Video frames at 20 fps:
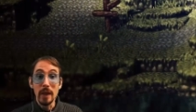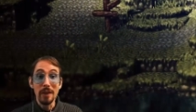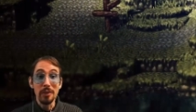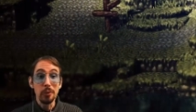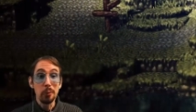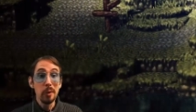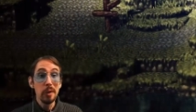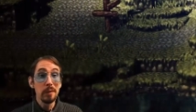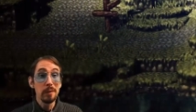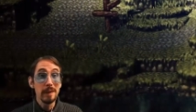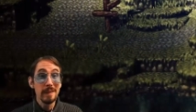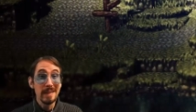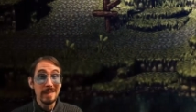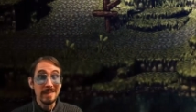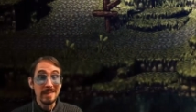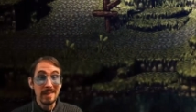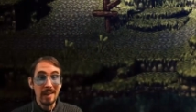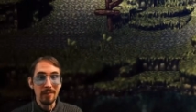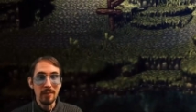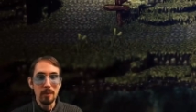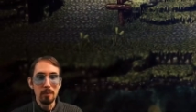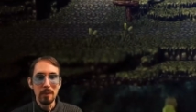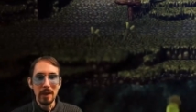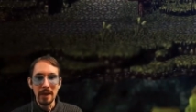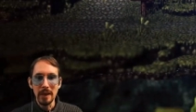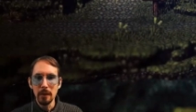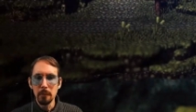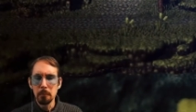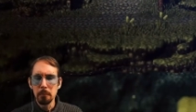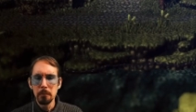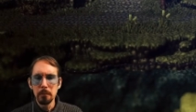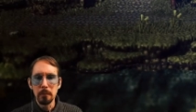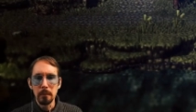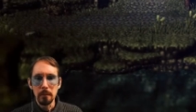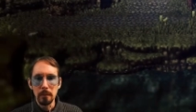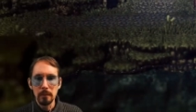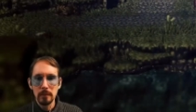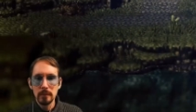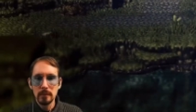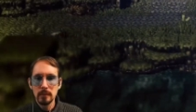We got 357 money.
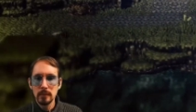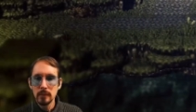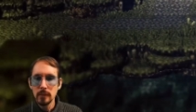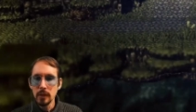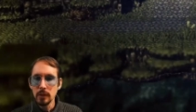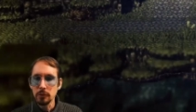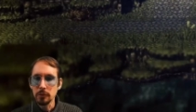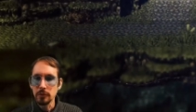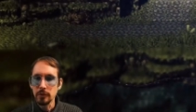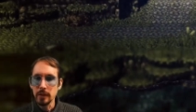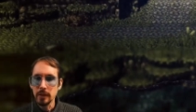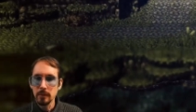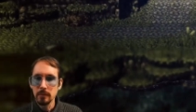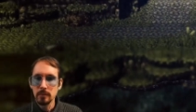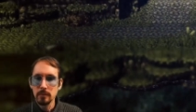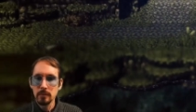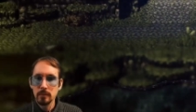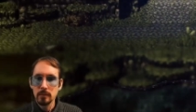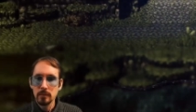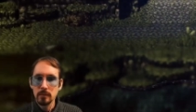Hmm. Interesting.